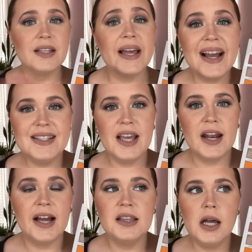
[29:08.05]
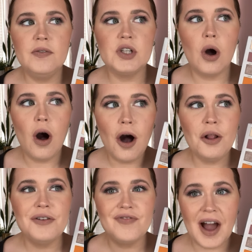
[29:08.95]
Like I said, I loved
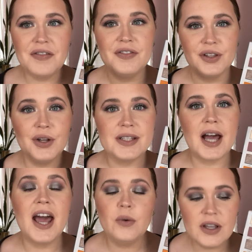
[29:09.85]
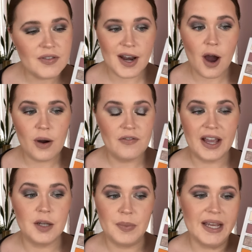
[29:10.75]
all five of the looks. I don't even know if I
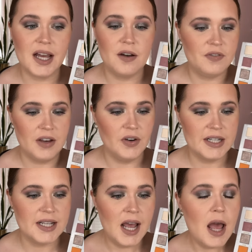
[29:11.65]
could pick a favorite.